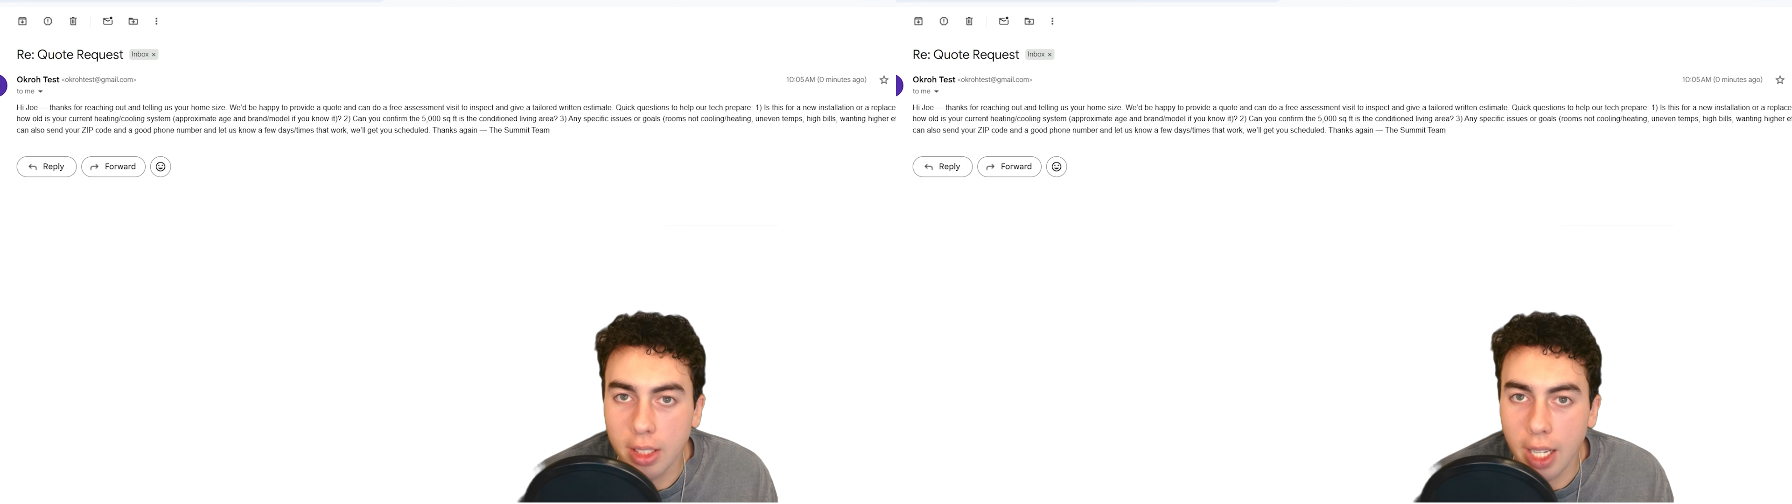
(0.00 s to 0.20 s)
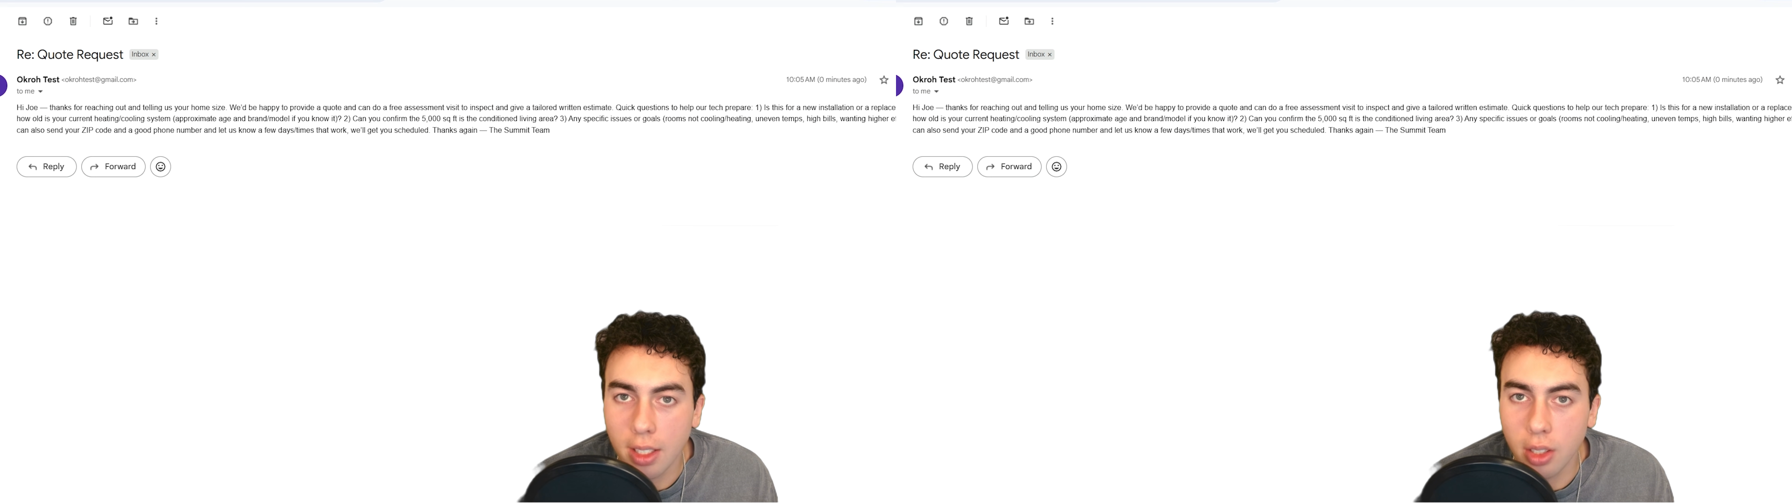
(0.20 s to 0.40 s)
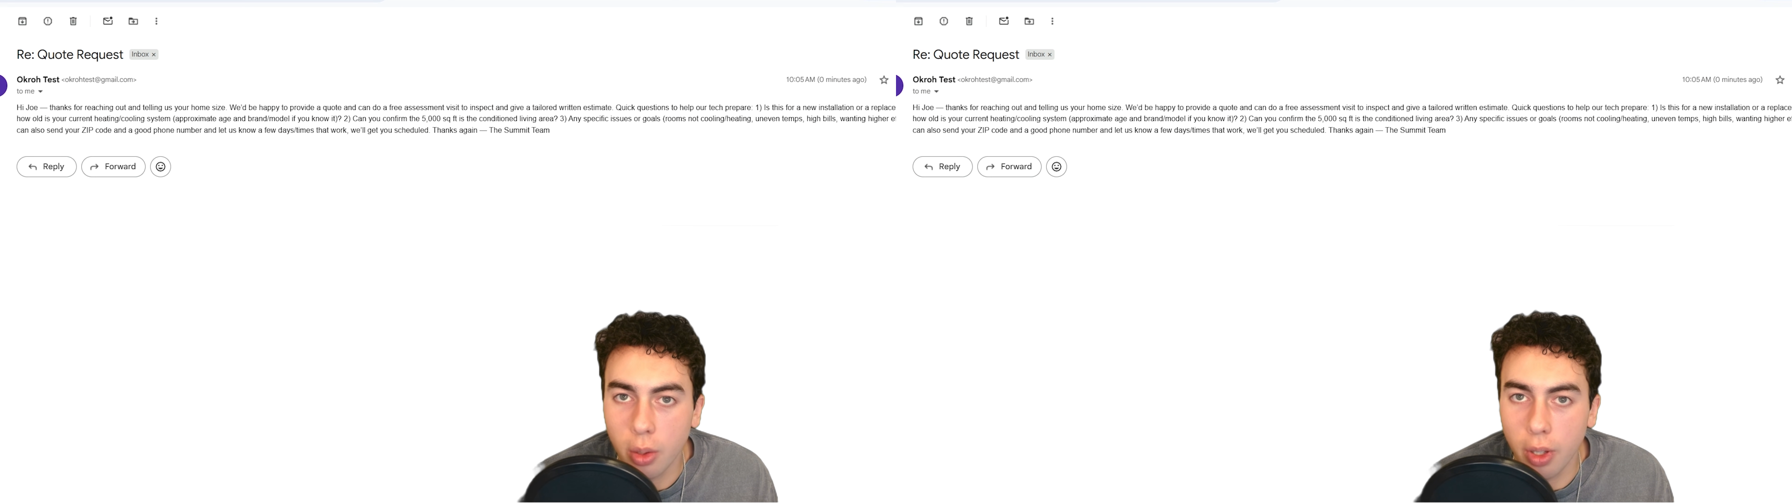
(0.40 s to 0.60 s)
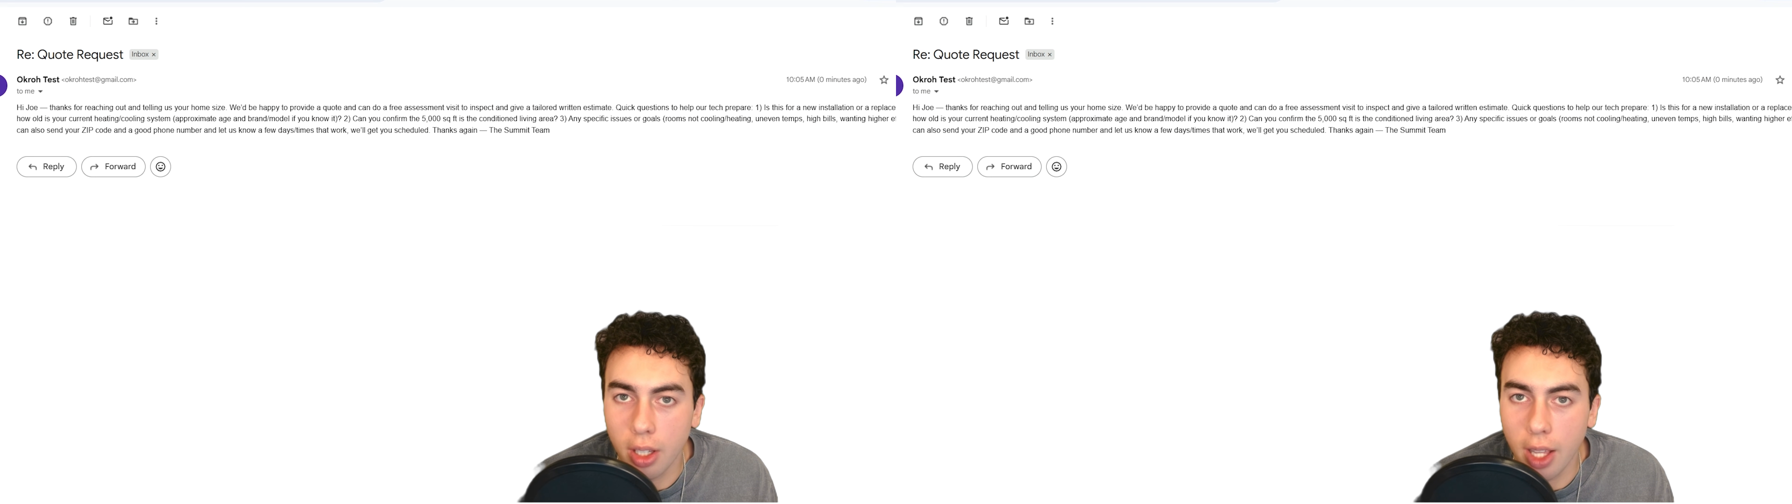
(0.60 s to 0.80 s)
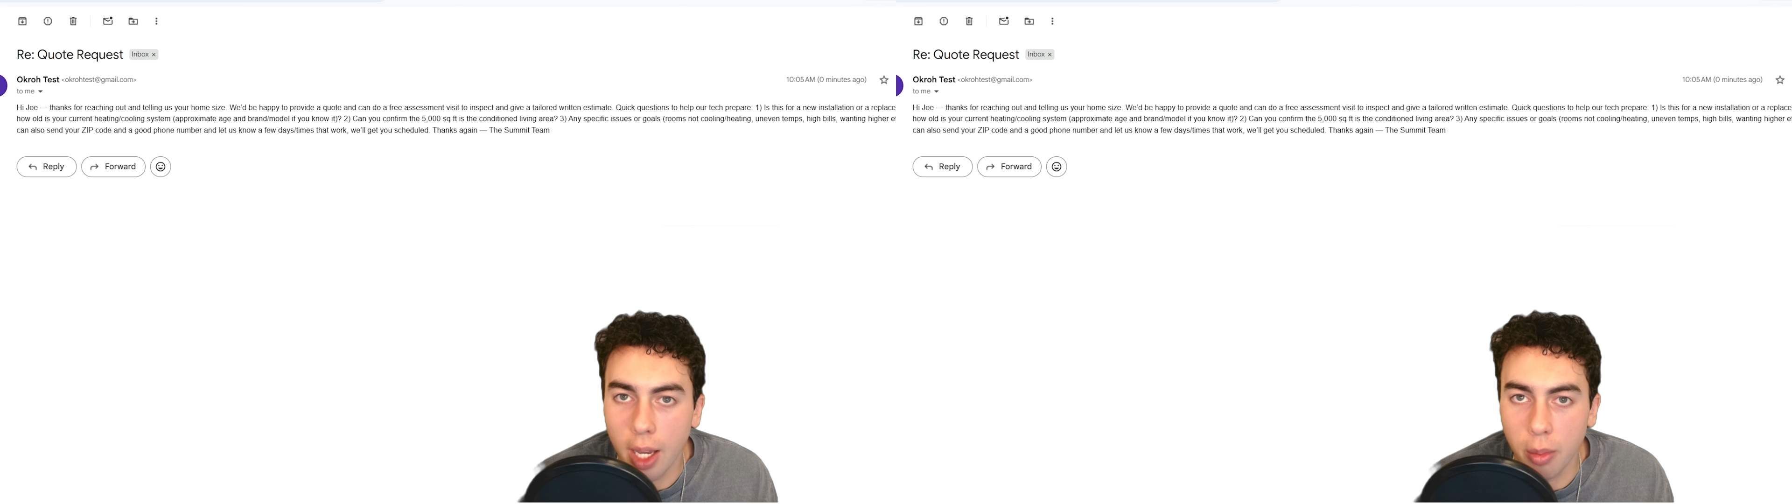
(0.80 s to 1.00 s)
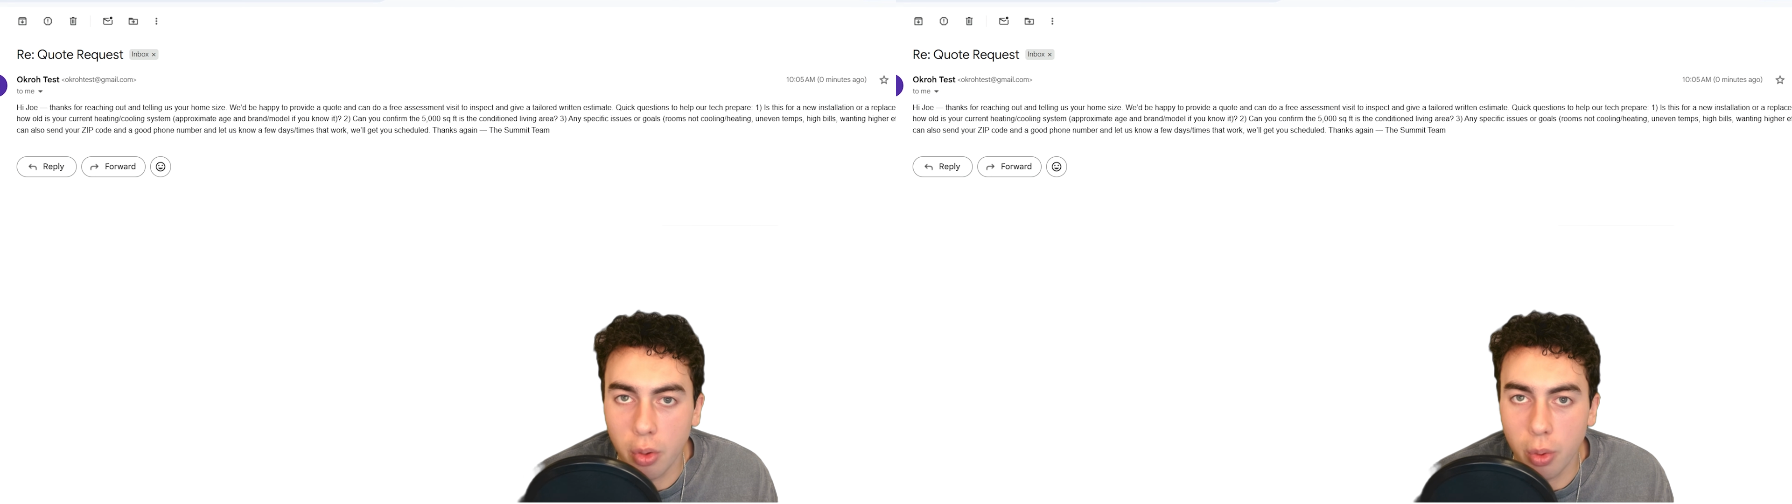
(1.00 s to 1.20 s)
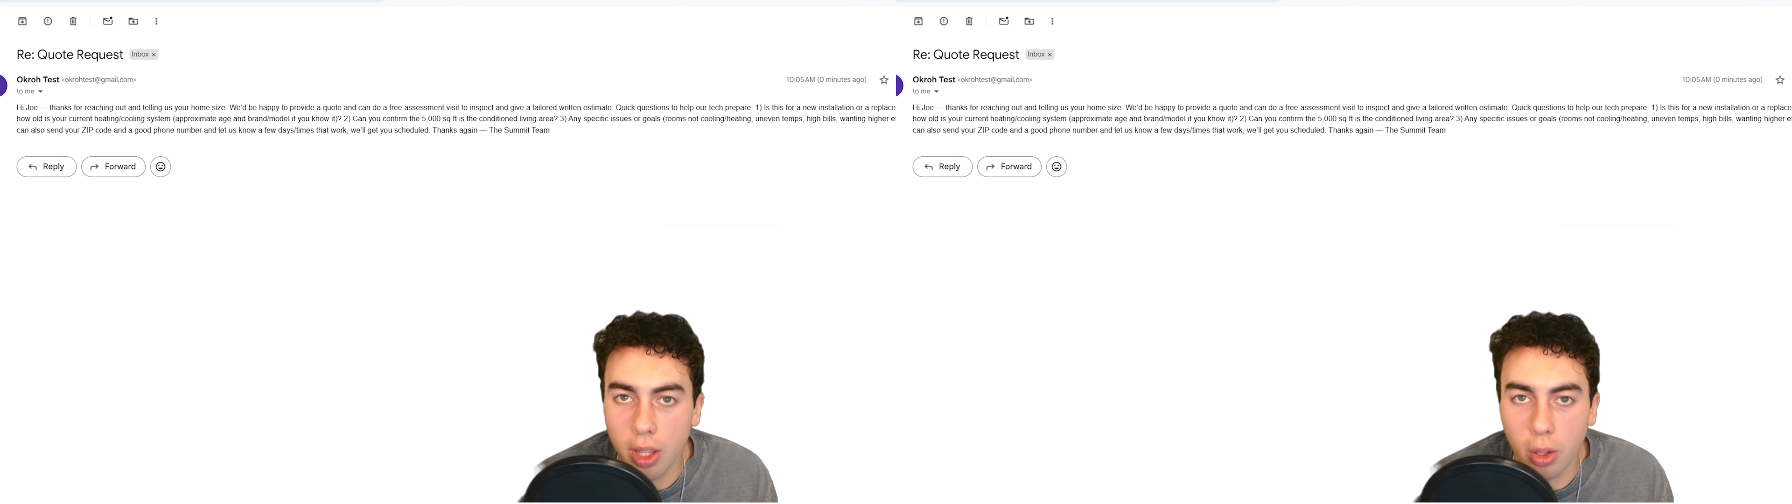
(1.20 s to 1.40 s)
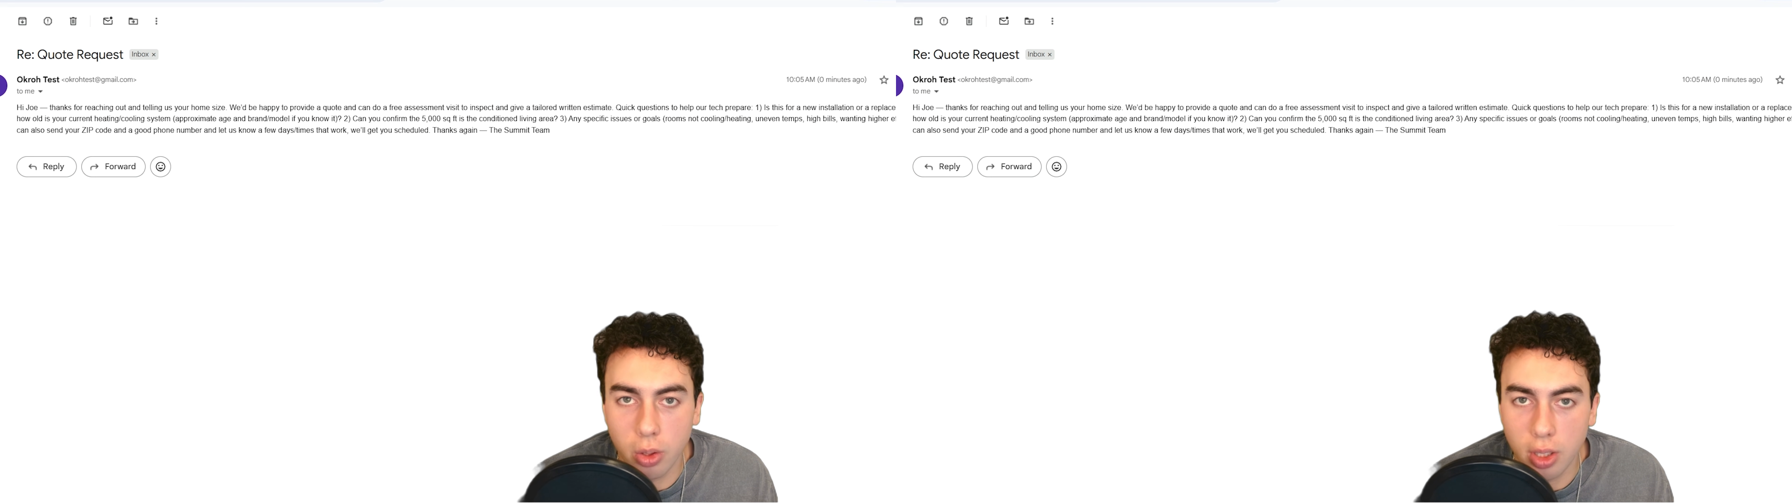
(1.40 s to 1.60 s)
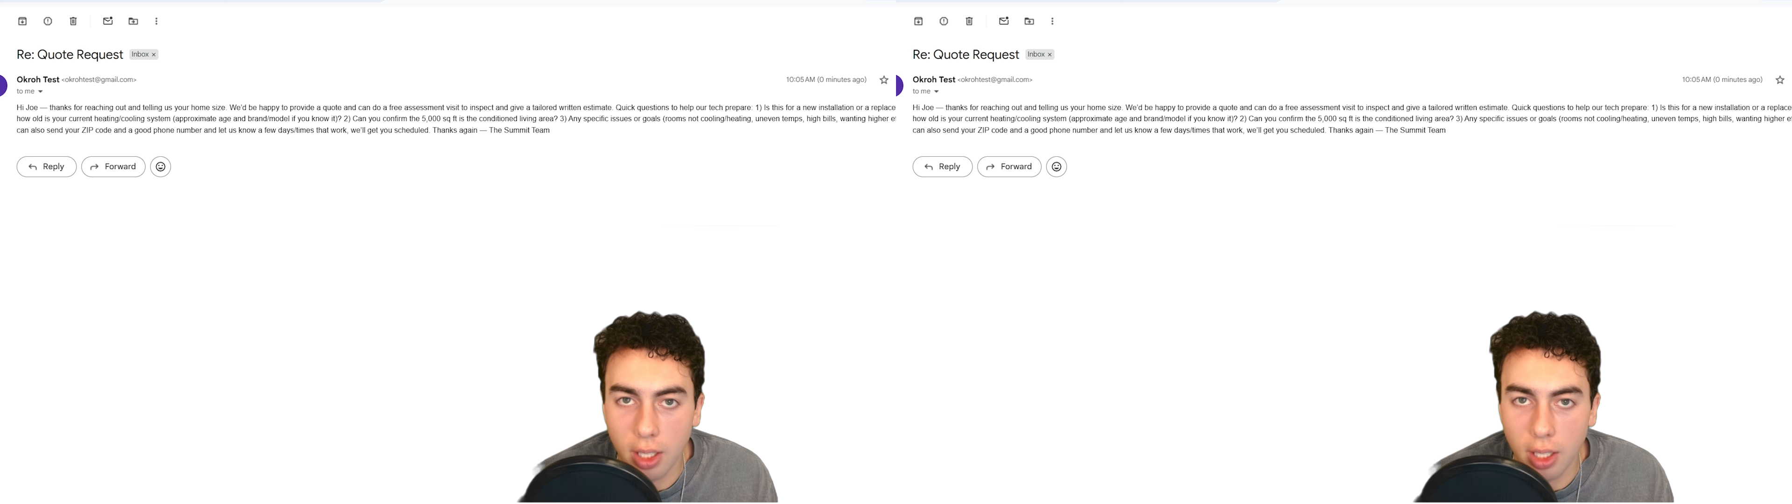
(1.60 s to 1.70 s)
exactly where the line between those